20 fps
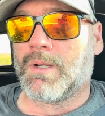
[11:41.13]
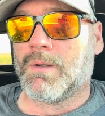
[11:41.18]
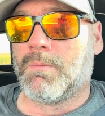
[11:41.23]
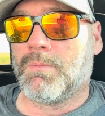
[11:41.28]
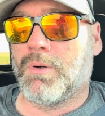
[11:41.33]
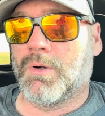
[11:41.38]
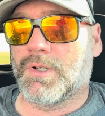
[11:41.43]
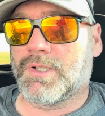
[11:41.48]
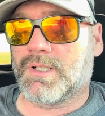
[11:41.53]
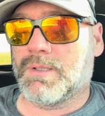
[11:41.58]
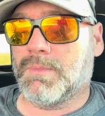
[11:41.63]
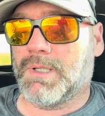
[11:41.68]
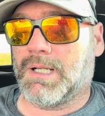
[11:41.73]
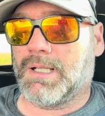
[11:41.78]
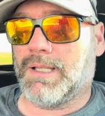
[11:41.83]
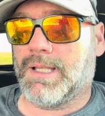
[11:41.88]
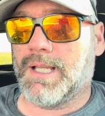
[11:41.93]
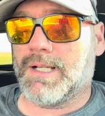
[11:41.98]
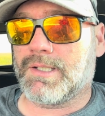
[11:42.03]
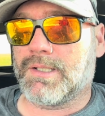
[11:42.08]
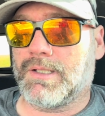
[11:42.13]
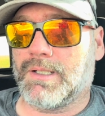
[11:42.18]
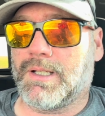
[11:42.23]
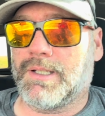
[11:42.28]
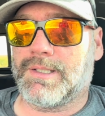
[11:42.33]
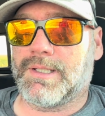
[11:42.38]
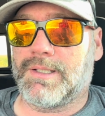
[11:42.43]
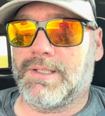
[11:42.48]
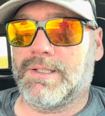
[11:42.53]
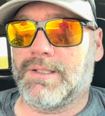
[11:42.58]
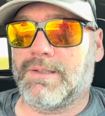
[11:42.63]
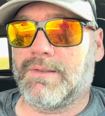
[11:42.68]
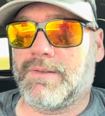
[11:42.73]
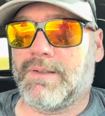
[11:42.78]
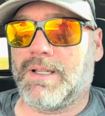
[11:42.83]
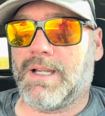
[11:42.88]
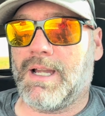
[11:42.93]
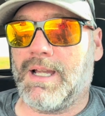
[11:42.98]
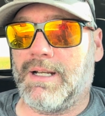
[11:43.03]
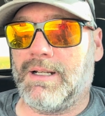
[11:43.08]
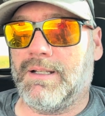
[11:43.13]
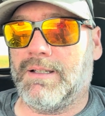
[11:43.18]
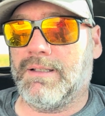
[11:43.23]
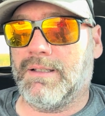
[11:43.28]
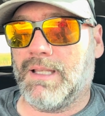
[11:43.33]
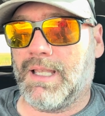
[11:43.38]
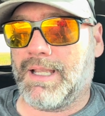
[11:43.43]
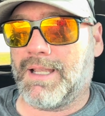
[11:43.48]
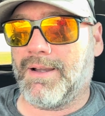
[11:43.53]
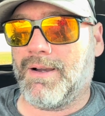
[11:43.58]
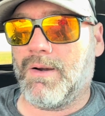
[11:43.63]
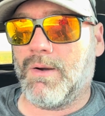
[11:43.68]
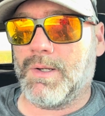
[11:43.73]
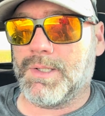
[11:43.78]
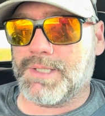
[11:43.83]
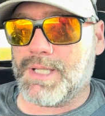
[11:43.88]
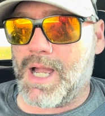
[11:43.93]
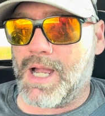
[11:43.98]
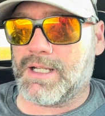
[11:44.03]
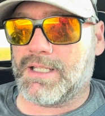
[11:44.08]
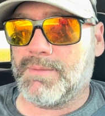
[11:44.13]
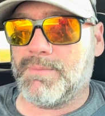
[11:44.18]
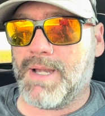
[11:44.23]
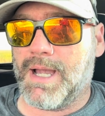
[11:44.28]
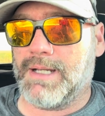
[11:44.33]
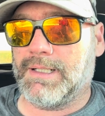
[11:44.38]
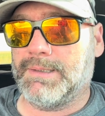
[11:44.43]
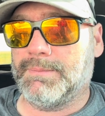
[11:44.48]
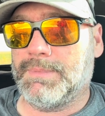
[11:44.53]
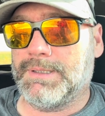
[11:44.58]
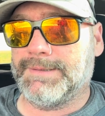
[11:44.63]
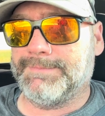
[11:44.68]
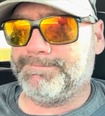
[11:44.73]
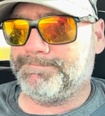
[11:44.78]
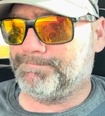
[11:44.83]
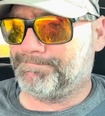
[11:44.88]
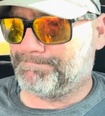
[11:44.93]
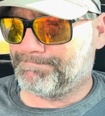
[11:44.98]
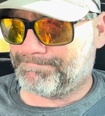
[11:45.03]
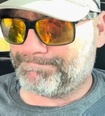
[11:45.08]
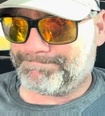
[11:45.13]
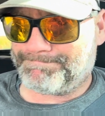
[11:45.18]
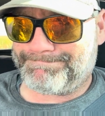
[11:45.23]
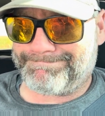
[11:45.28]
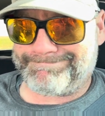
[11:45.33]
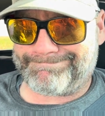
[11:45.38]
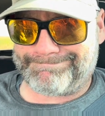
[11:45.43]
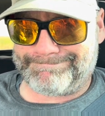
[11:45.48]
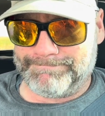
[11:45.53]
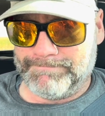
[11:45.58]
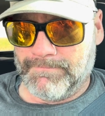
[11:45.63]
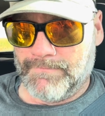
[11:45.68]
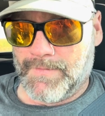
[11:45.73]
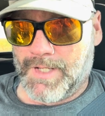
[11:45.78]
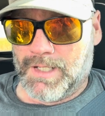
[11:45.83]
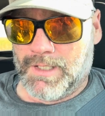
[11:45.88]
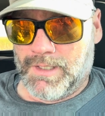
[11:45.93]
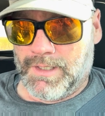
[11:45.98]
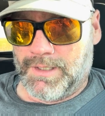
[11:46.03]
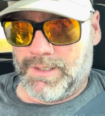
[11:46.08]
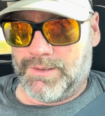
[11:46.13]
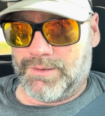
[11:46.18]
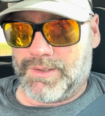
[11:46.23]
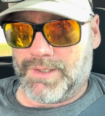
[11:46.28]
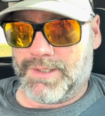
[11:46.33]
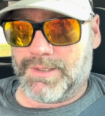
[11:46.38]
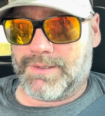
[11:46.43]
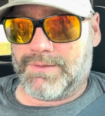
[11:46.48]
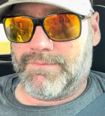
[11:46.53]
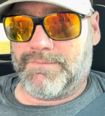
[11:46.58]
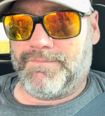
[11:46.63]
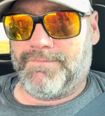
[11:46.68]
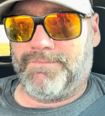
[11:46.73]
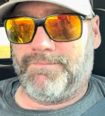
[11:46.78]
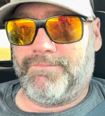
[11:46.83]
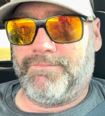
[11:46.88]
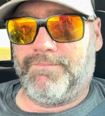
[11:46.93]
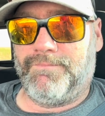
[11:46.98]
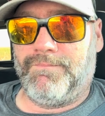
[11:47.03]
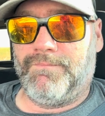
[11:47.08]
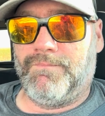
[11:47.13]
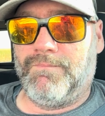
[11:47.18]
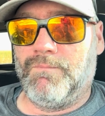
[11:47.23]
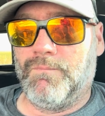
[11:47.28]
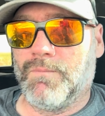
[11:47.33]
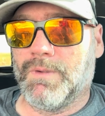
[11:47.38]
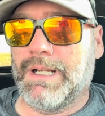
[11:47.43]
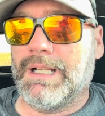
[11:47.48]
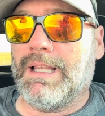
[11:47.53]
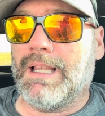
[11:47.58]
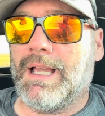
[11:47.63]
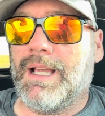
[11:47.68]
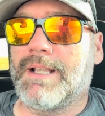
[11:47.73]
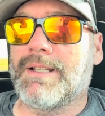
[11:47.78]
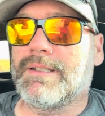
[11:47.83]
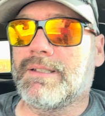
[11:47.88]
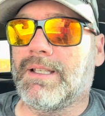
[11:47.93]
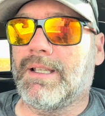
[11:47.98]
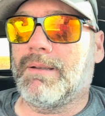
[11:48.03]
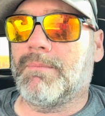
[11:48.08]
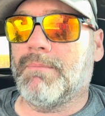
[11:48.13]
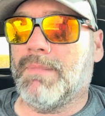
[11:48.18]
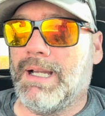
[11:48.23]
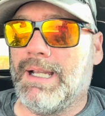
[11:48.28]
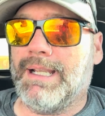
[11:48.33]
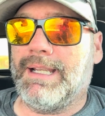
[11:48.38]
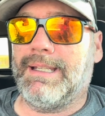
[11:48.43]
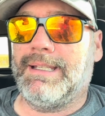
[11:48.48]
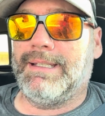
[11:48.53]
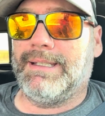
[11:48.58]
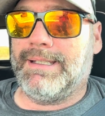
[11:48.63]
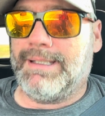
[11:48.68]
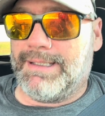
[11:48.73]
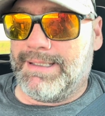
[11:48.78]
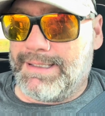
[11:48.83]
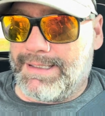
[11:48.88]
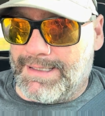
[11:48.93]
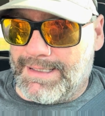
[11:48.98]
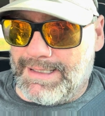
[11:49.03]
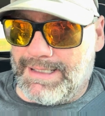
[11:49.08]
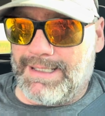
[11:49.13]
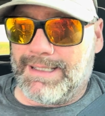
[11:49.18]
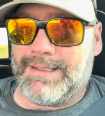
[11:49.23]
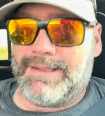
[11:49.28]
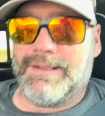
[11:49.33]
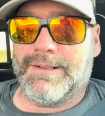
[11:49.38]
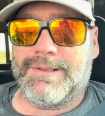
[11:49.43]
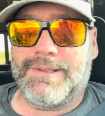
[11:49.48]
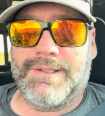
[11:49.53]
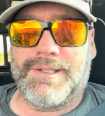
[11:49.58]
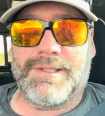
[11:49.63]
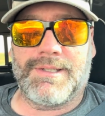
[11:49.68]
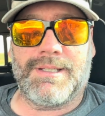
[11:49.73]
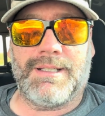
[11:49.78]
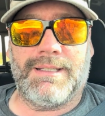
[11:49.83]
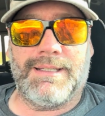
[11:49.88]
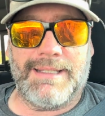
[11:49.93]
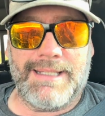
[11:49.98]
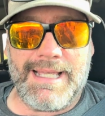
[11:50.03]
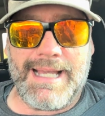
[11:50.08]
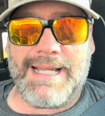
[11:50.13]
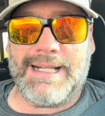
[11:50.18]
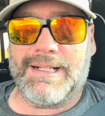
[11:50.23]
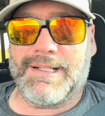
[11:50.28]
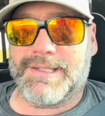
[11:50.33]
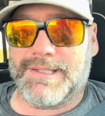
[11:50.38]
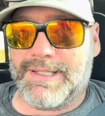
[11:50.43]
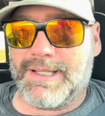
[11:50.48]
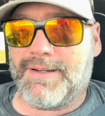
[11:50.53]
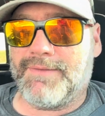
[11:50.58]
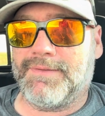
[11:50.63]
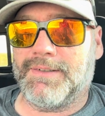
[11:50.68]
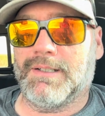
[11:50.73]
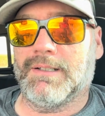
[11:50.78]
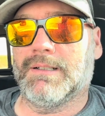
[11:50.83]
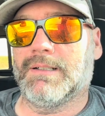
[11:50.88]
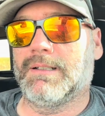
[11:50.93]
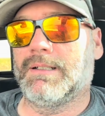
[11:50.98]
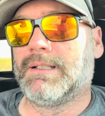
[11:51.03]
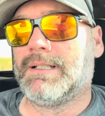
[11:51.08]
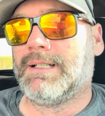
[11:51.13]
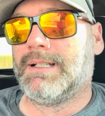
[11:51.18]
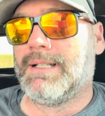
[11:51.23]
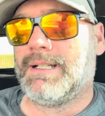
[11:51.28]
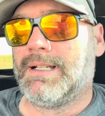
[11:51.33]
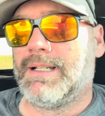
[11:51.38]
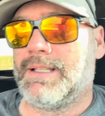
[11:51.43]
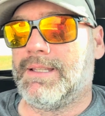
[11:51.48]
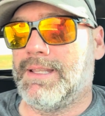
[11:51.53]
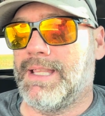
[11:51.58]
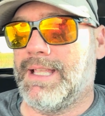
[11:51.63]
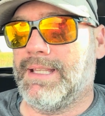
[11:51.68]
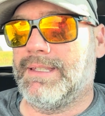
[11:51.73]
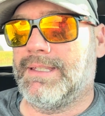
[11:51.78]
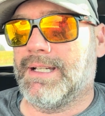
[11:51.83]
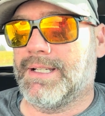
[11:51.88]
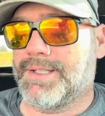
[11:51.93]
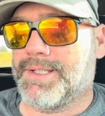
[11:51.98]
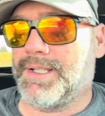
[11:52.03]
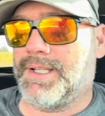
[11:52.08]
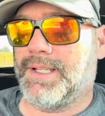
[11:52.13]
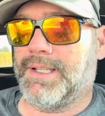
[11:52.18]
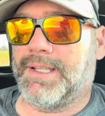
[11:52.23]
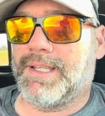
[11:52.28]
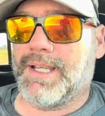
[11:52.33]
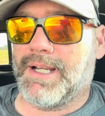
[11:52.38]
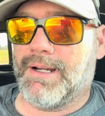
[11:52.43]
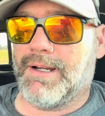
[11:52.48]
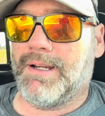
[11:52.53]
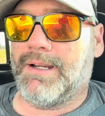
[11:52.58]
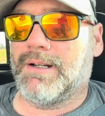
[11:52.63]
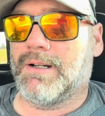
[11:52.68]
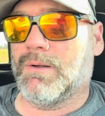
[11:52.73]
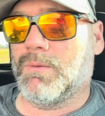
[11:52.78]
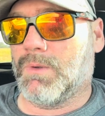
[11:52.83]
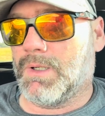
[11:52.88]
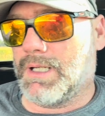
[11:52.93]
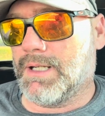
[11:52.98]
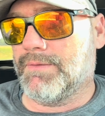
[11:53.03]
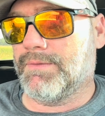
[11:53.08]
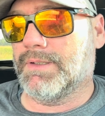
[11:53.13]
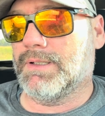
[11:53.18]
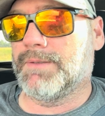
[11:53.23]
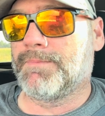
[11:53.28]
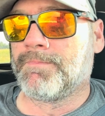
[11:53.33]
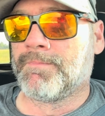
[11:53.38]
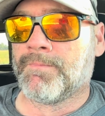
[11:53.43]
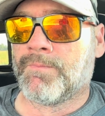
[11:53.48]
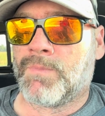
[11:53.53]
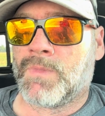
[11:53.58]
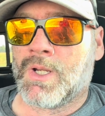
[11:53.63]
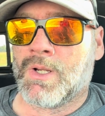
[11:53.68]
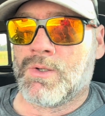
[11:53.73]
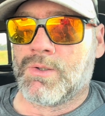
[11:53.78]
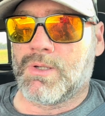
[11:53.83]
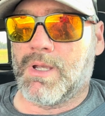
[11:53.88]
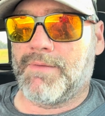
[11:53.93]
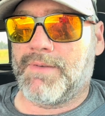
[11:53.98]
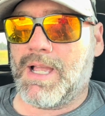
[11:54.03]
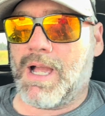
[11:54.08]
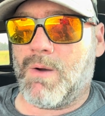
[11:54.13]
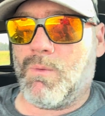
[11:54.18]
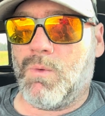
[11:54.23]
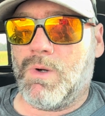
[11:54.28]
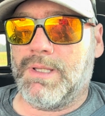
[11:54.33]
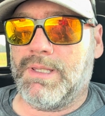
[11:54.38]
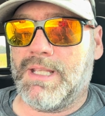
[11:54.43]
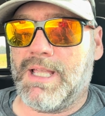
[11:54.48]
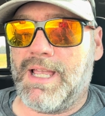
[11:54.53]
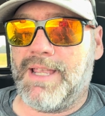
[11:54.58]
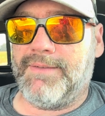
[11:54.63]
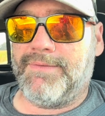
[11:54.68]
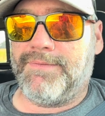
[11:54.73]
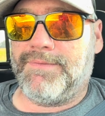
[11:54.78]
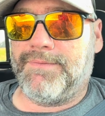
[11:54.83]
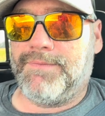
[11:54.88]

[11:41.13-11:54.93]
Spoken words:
portion of my collection, because I just kind of, like I always talked about it, but just realized, like, my God, there's just a lot of stuff here that doesn't get carried or whatever. So I've got one knife